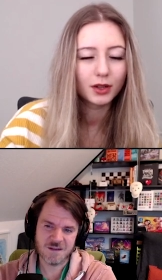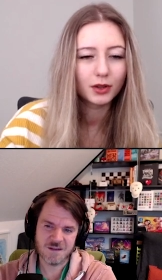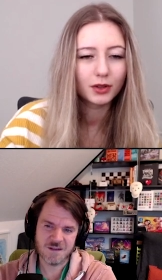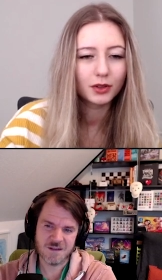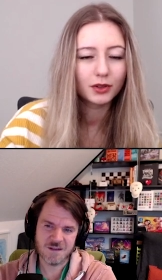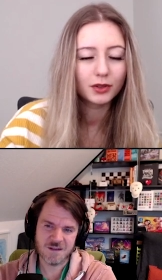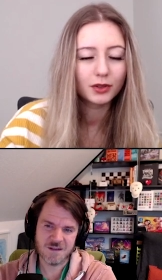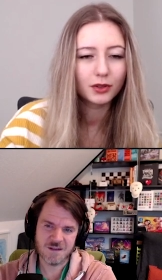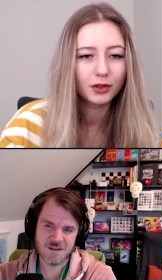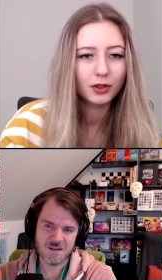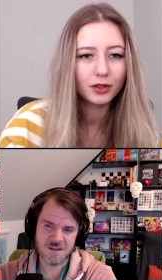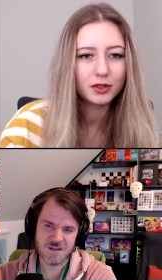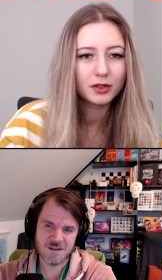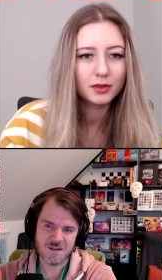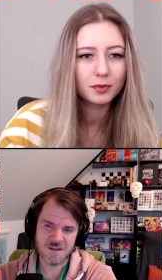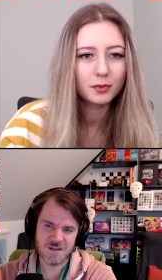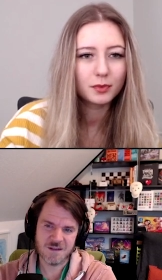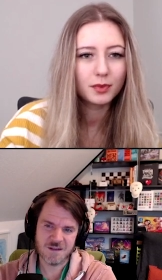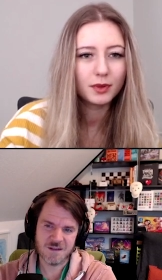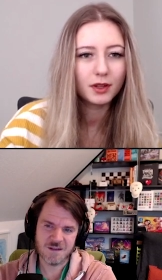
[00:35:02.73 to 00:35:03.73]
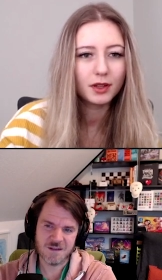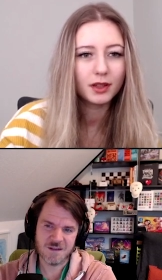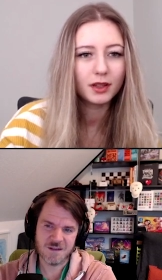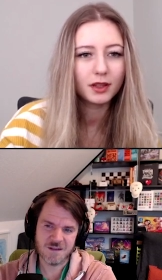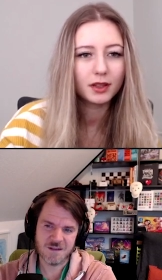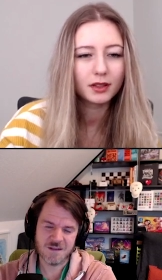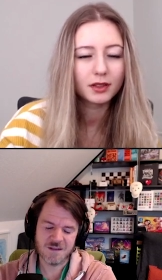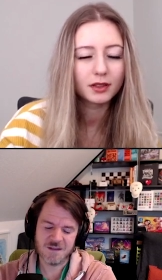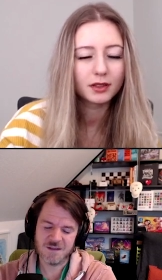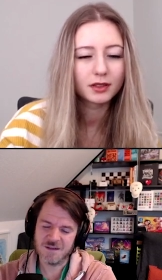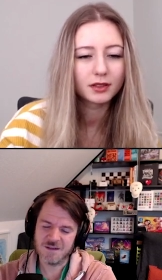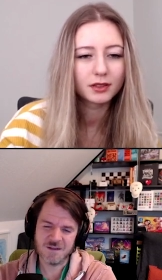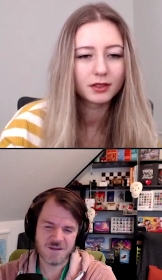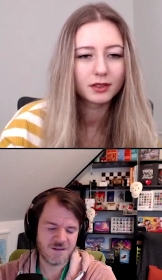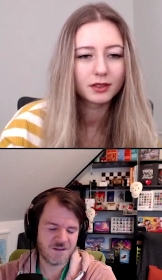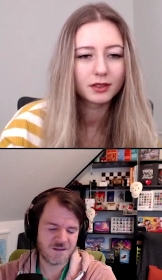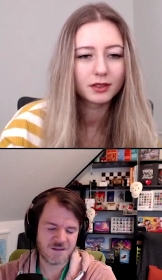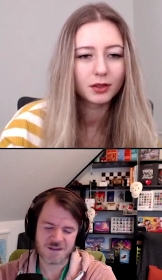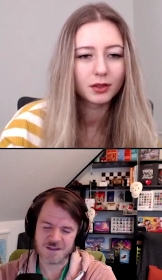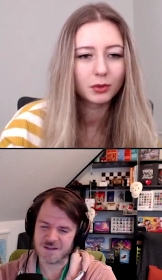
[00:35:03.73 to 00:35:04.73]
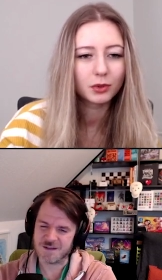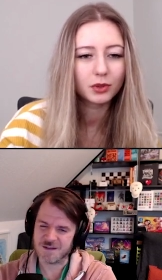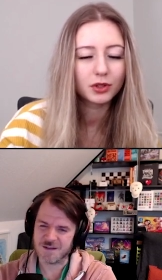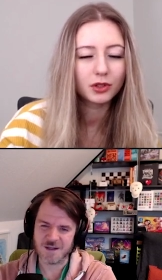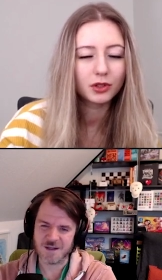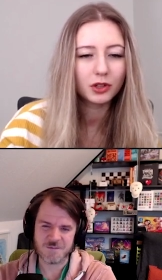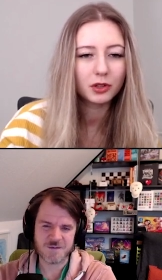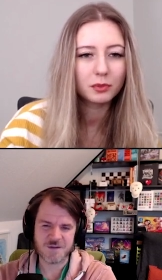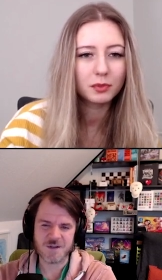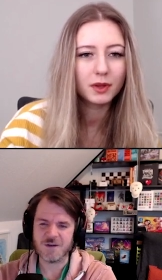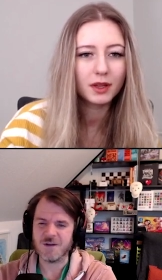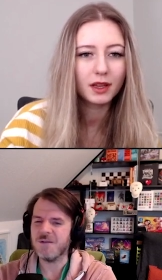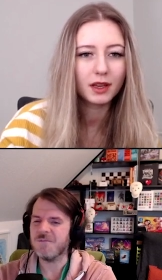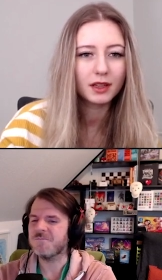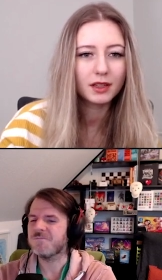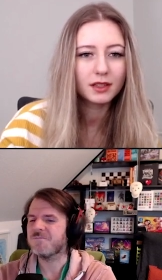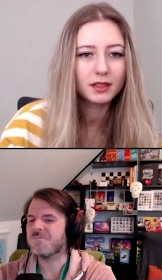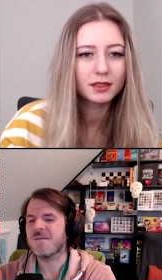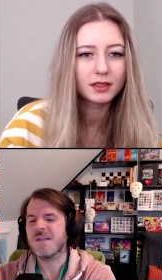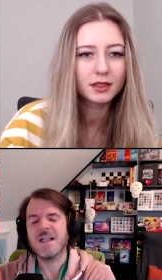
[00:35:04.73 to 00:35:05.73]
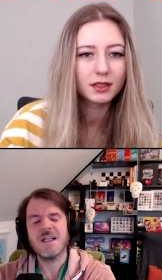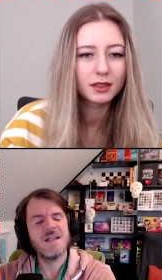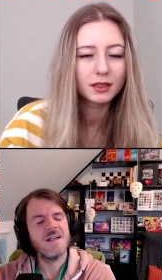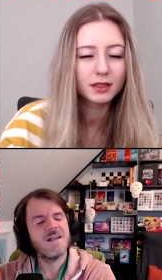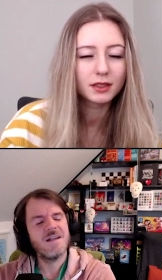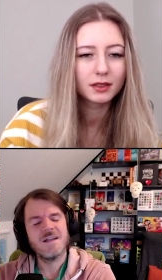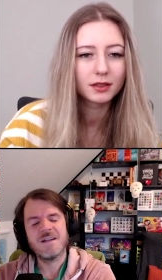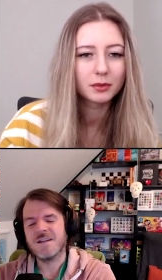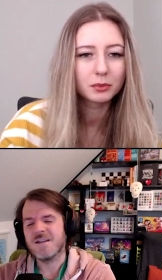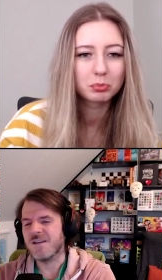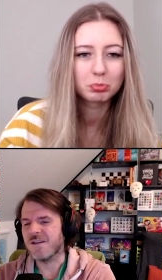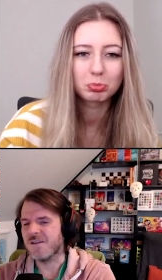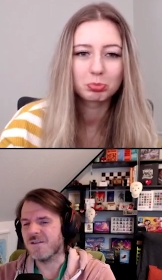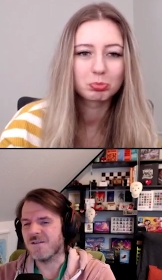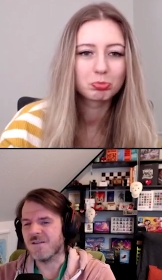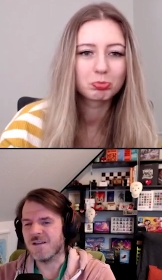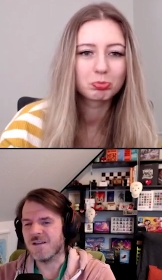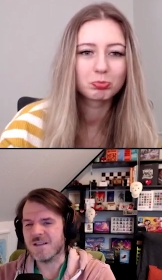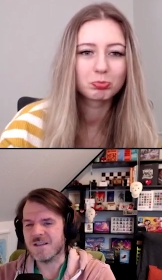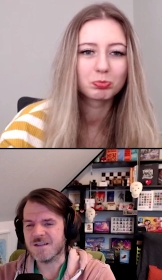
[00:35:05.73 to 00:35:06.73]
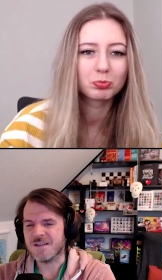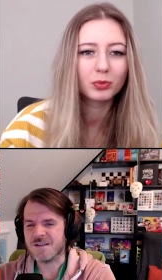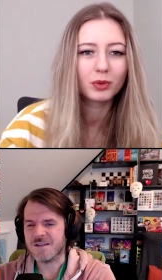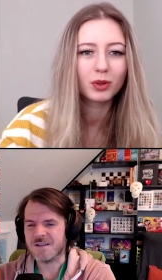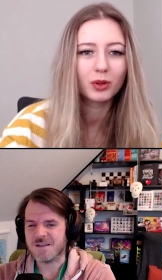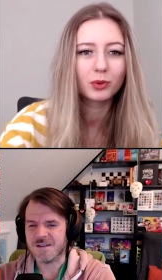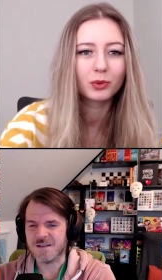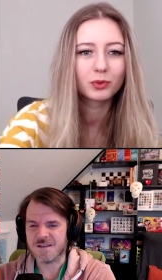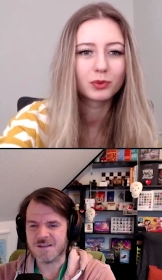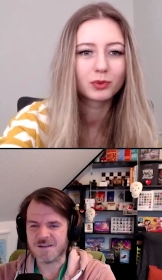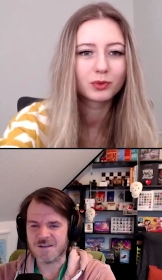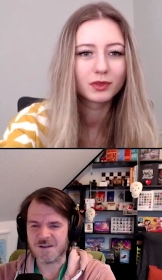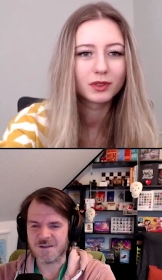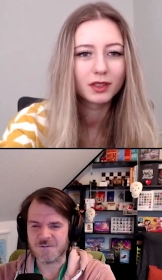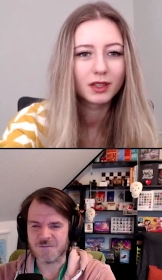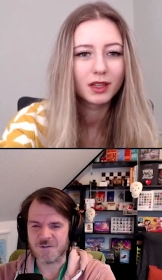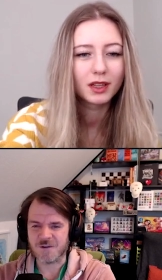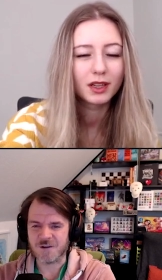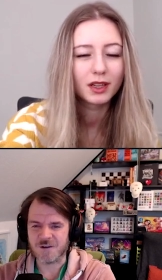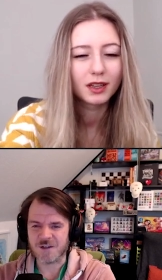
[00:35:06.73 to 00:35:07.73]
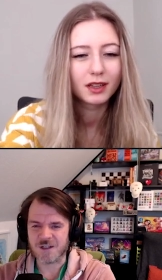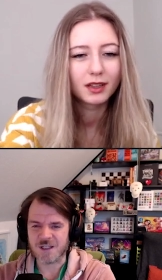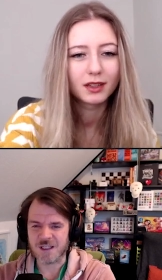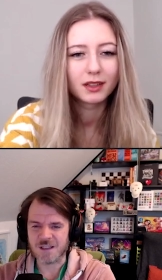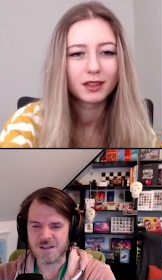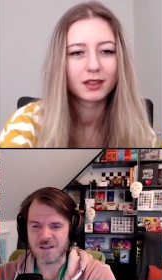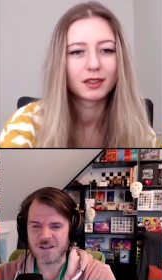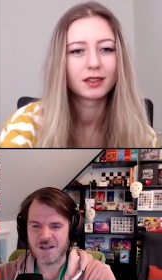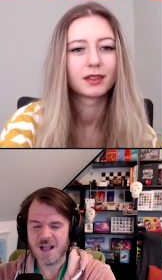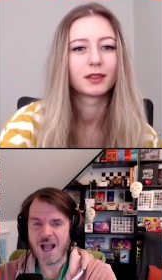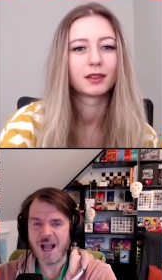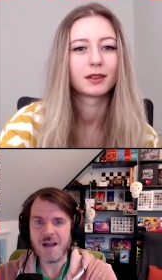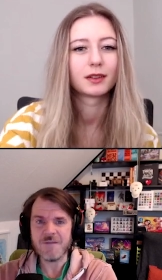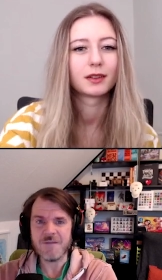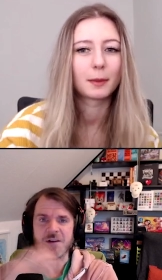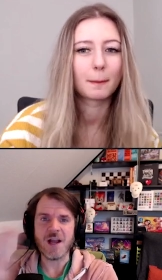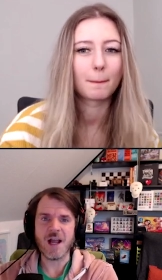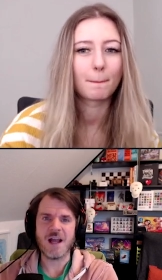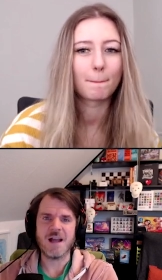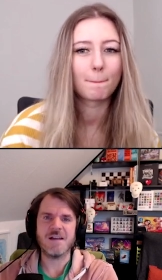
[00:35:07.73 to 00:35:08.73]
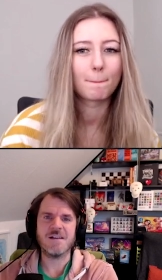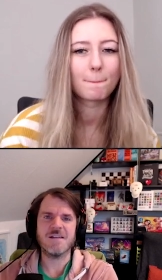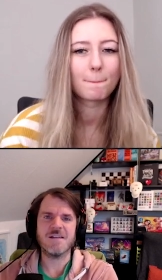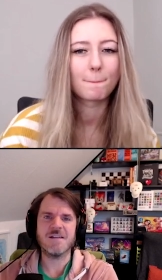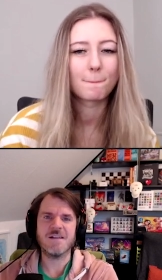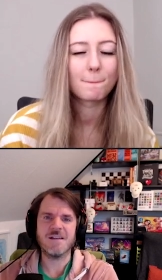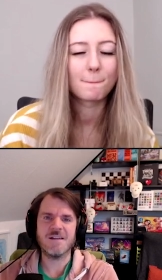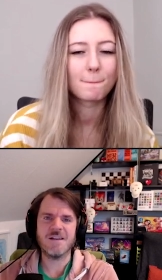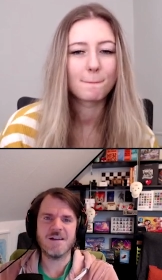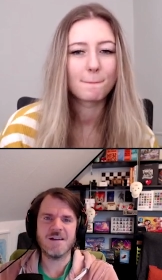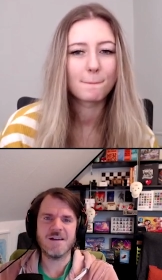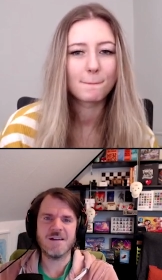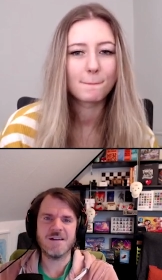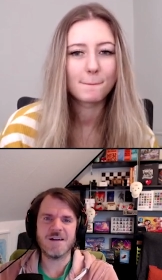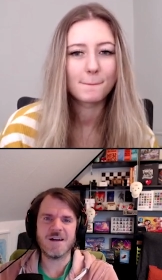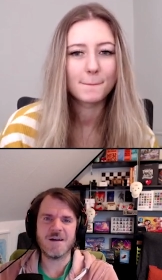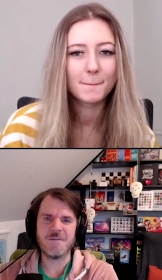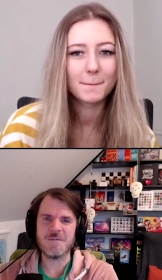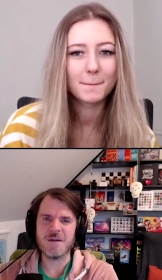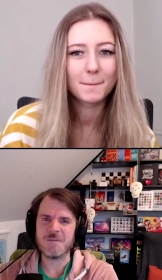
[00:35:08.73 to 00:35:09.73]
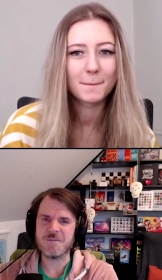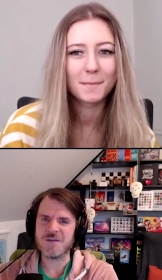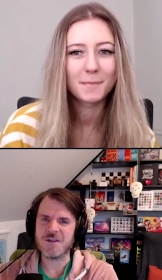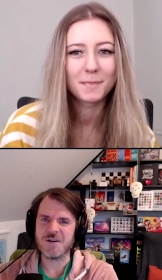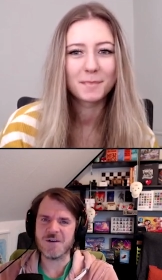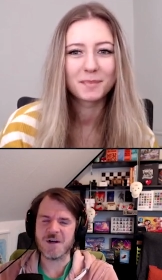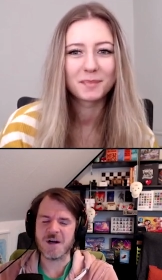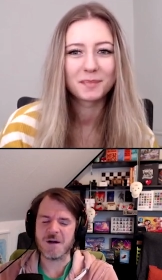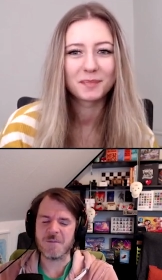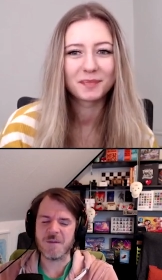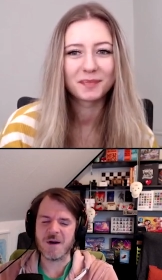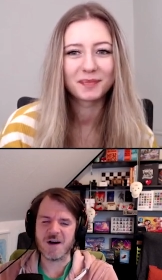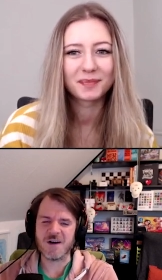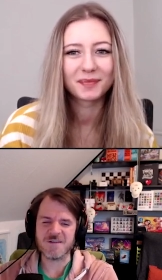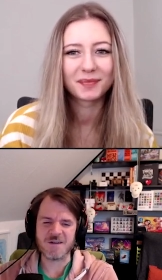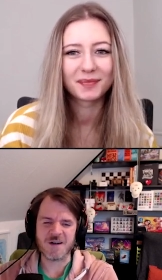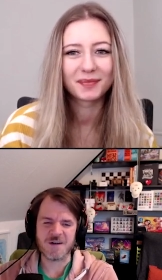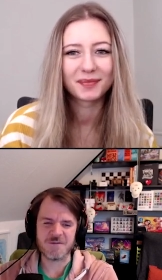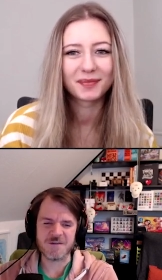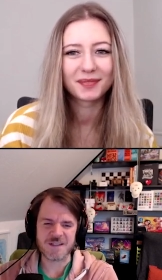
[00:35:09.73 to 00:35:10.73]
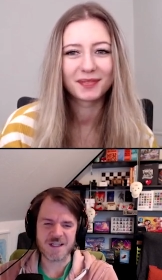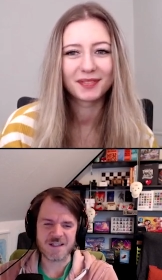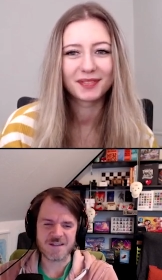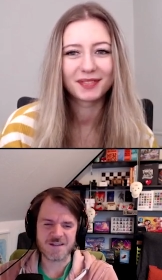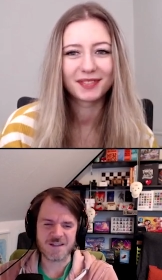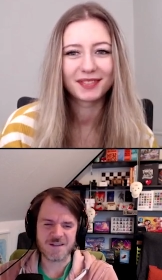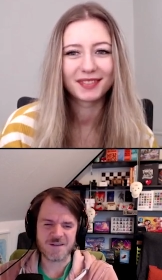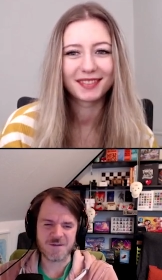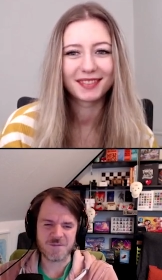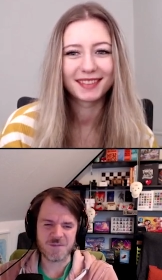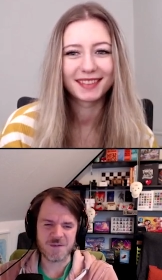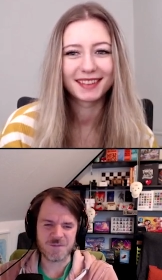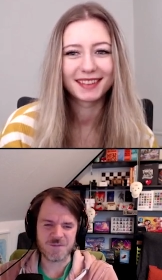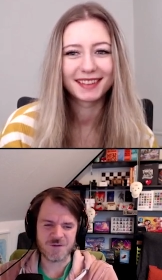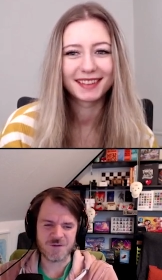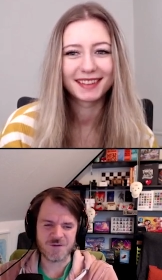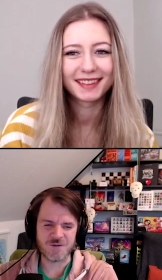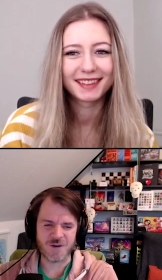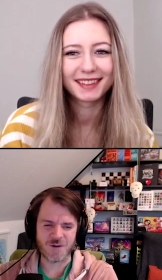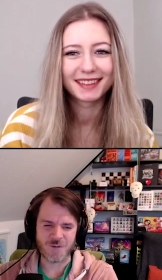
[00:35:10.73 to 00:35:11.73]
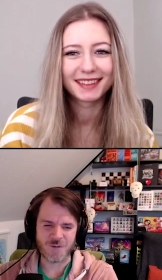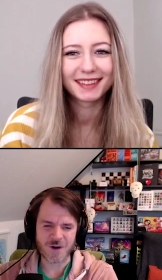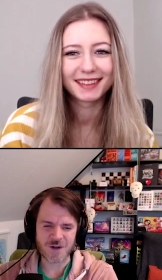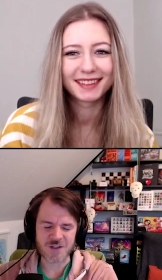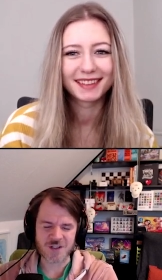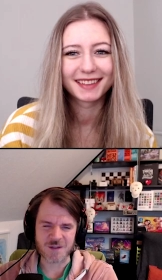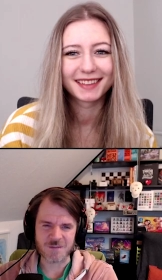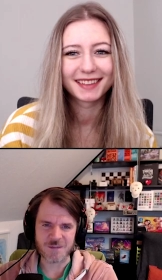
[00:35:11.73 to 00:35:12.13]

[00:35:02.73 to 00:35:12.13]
Speaker 1: not be. Doesn't help. Sorry. It.
Speaker 2: No,
Speaker 1: it's not working.
Speaker 2: Have you? I mean, I'm sorry. I'm always asking the people who are watching,